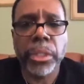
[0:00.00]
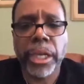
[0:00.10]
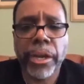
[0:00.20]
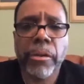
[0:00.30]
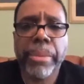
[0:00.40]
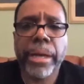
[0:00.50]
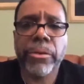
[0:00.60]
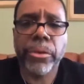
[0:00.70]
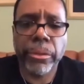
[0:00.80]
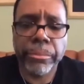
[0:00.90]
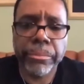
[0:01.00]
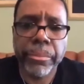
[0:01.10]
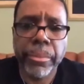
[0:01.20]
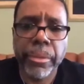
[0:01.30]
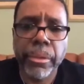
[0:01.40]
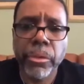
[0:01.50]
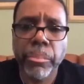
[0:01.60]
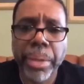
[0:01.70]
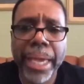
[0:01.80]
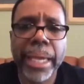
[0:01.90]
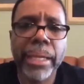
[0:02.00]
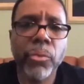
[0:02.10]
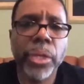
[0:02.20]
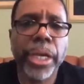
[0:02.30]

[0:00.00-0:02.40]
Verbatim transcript: We care about your your pain.